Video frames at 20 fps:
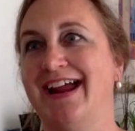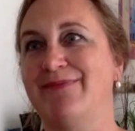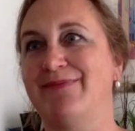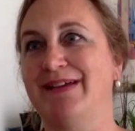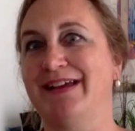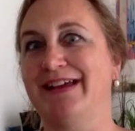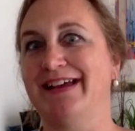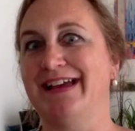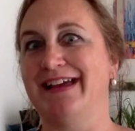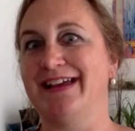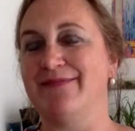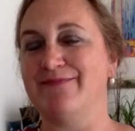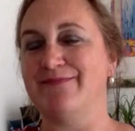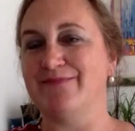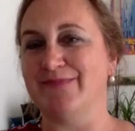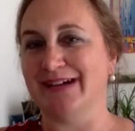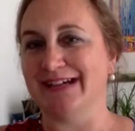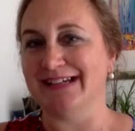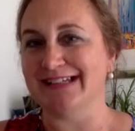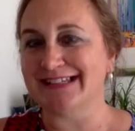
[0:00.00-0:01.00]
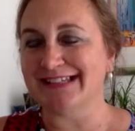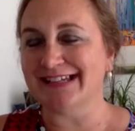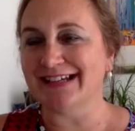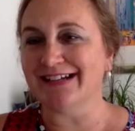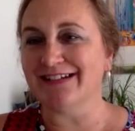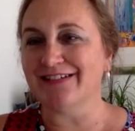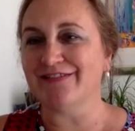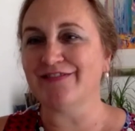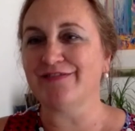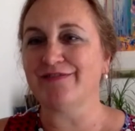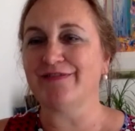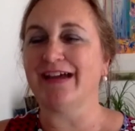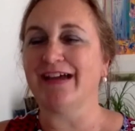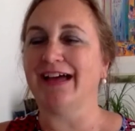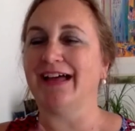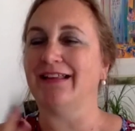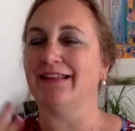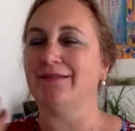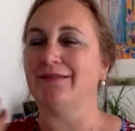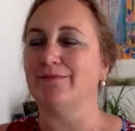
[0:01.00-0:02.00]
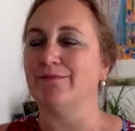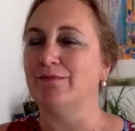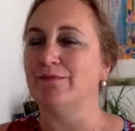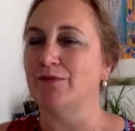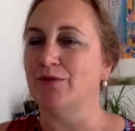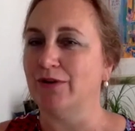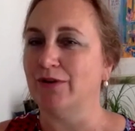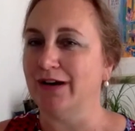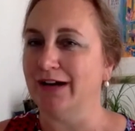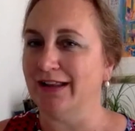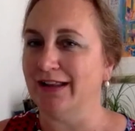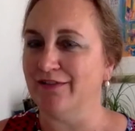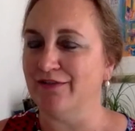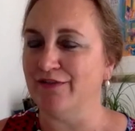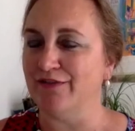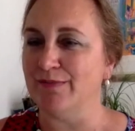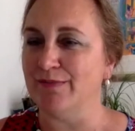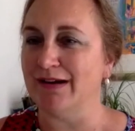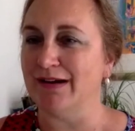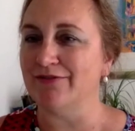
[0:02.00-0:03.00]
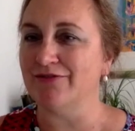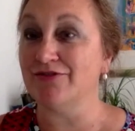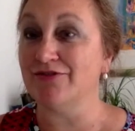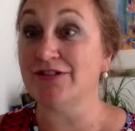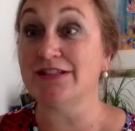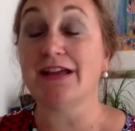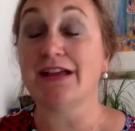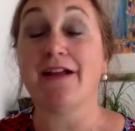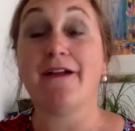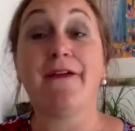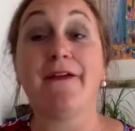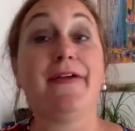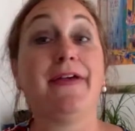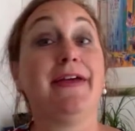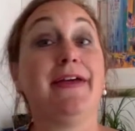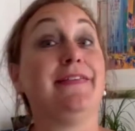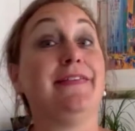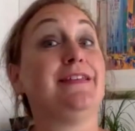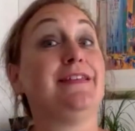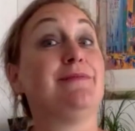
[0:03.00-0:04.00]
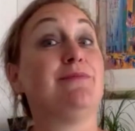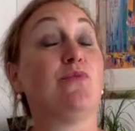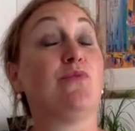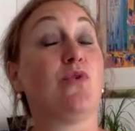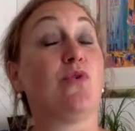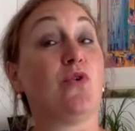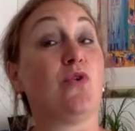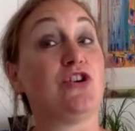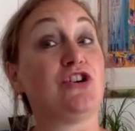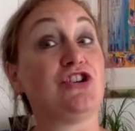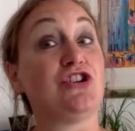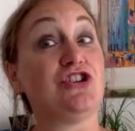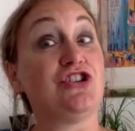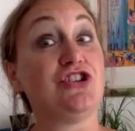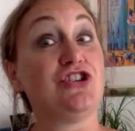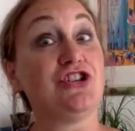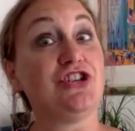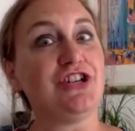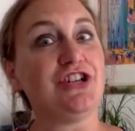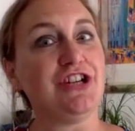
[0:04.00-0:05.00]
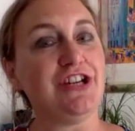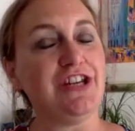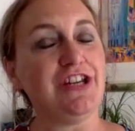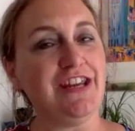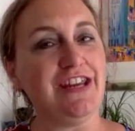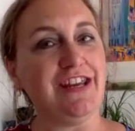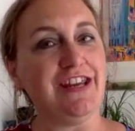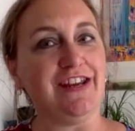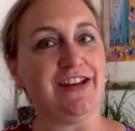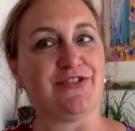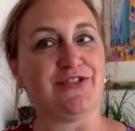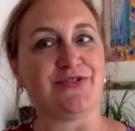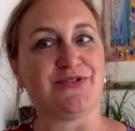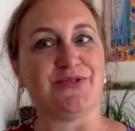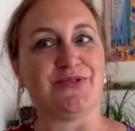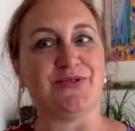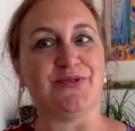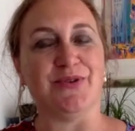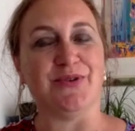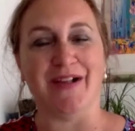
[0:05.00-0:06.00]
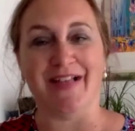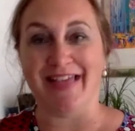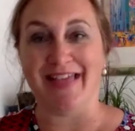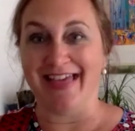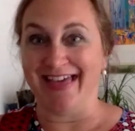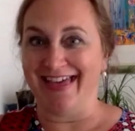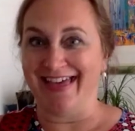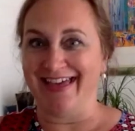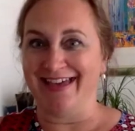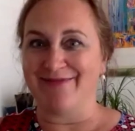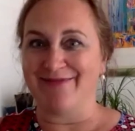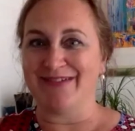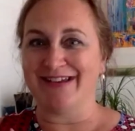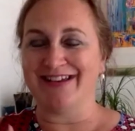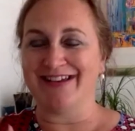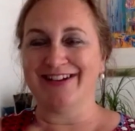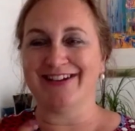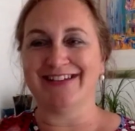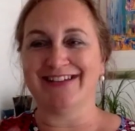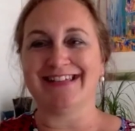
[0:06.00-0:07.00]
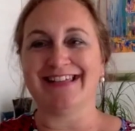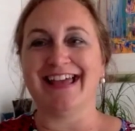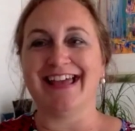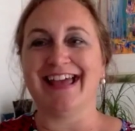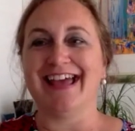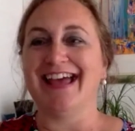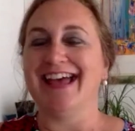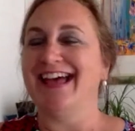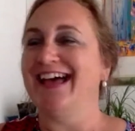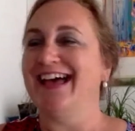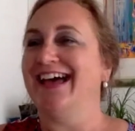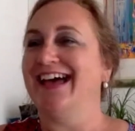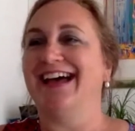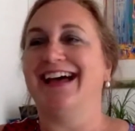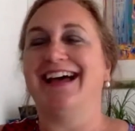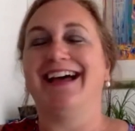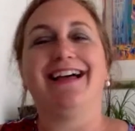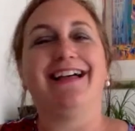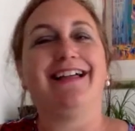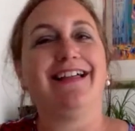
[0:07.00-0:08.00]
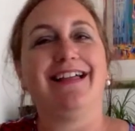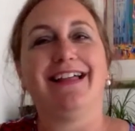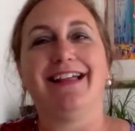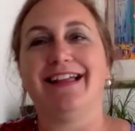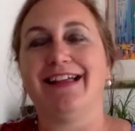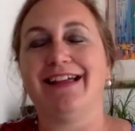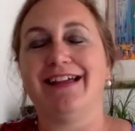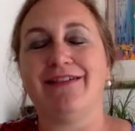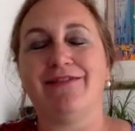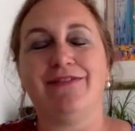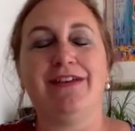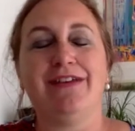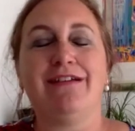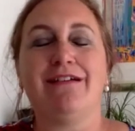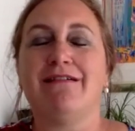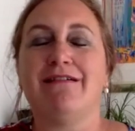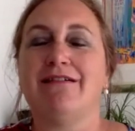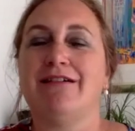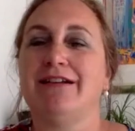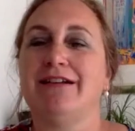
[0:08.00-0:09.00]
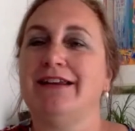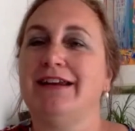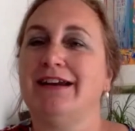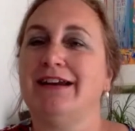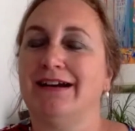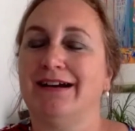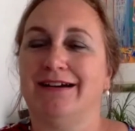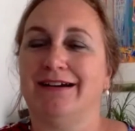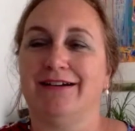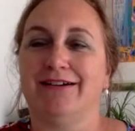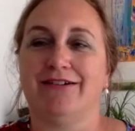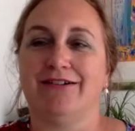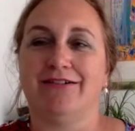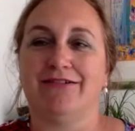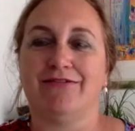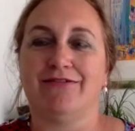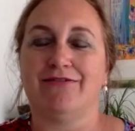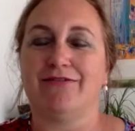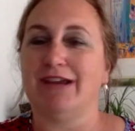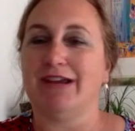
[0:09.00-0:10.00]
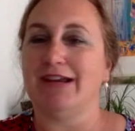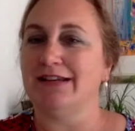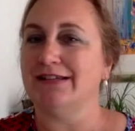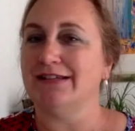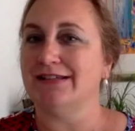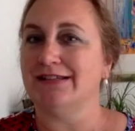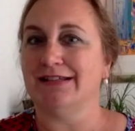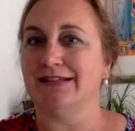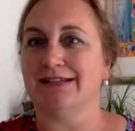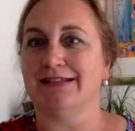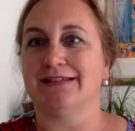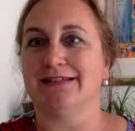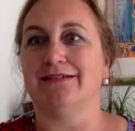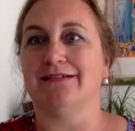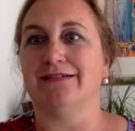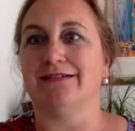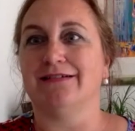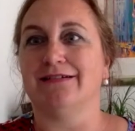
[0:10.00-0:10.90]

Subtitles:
became myself, had more healthy boundaries, the more she grew. Because we are their greatest example.